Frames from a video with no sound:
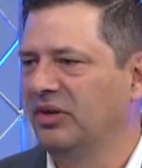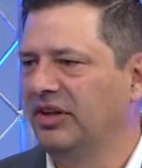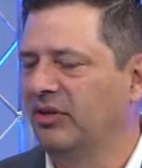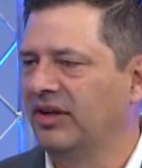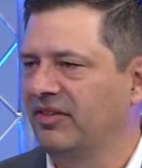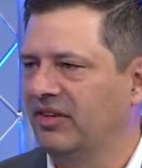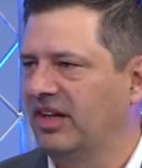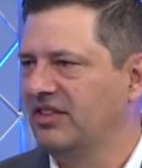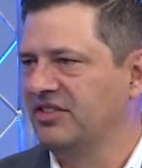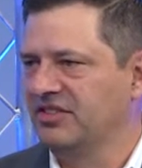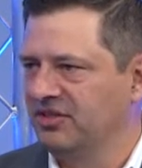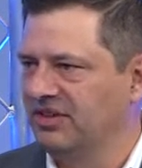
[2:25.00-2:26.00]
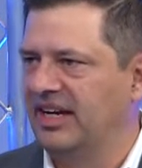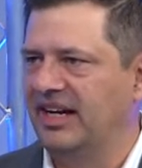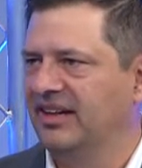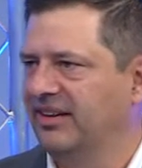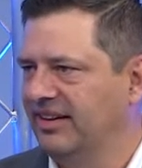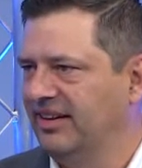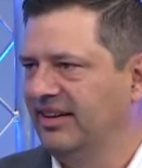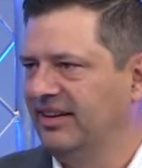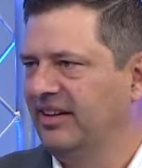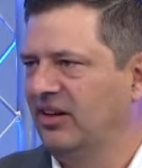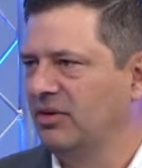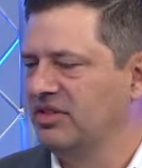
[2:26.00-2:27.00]
We have clients that do that, and
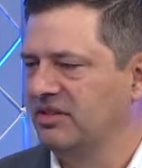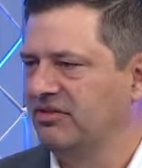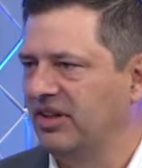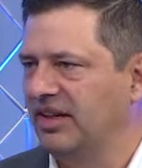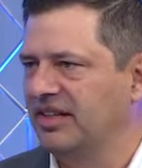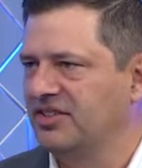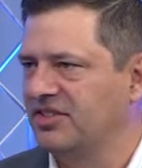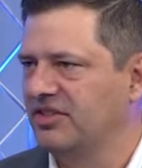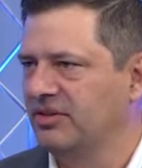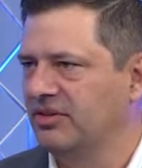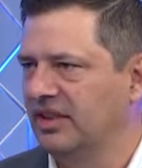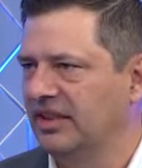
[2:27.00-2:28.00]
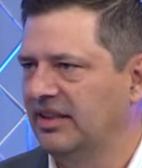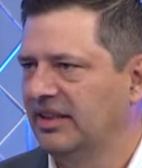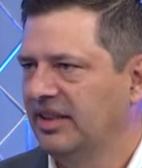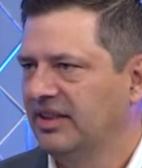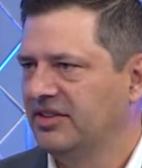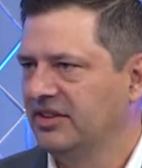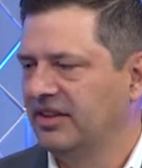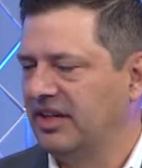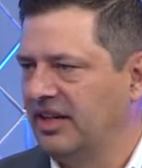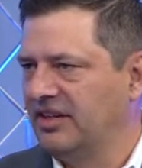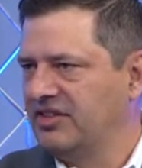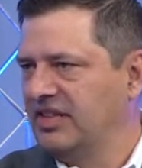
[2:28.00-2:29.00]
always advised to
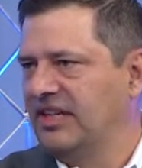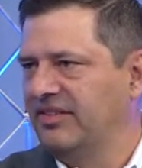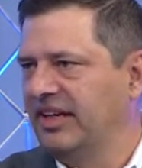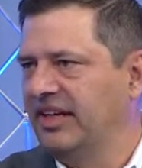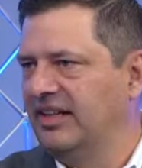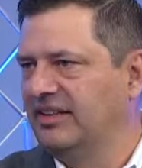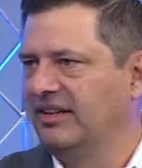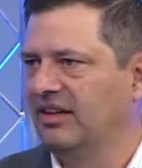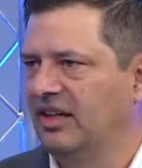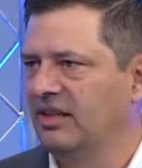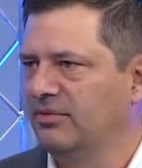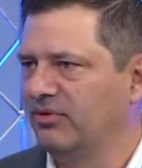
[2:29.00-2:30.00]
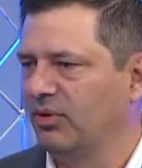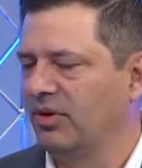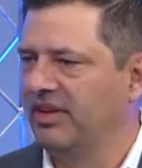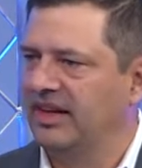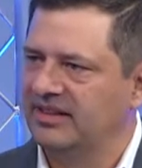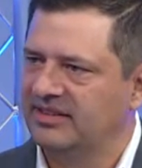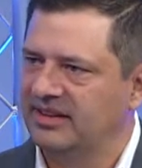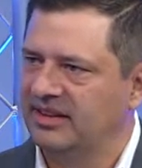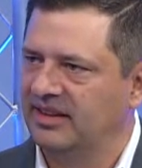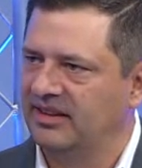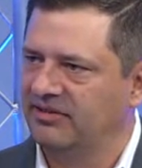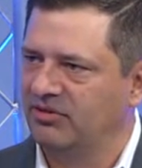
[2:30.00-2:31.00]
kind of save ahead of time for that
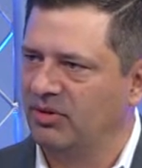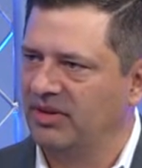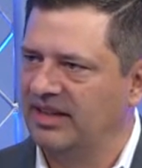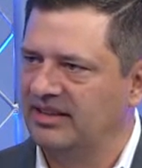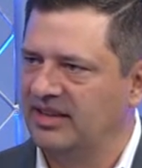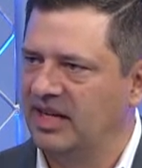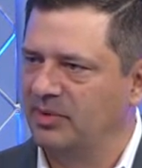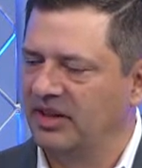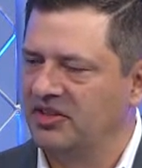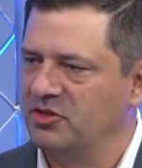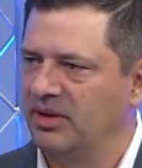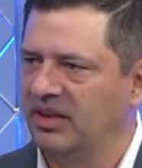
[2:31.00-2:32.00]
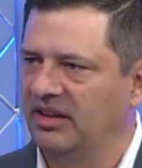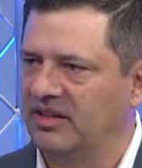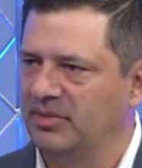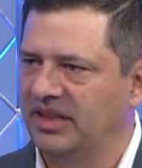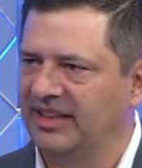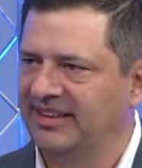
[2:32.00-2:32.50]
time when you got to spend a lot of money.